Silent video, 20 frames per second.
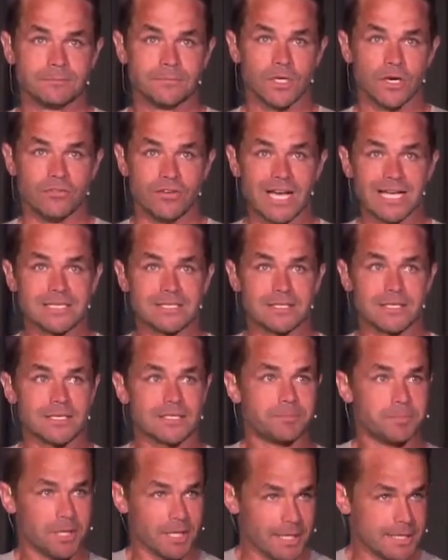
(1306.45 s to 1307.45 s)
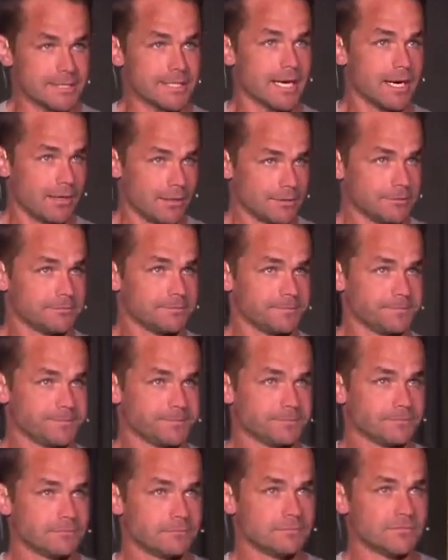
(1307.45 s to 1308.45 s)
of, as this plays out,
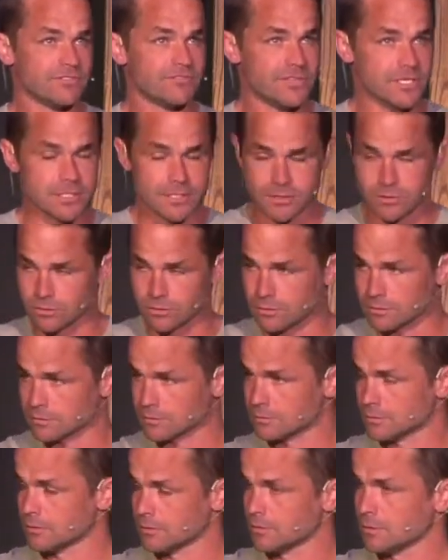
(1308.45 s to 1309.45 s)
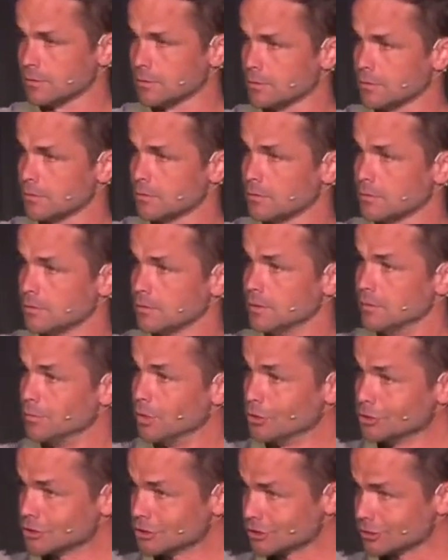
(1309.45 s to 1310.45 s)
physical,
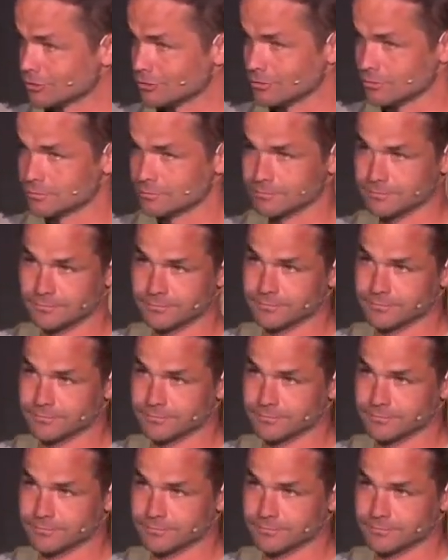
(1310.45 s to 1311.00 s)
emotional,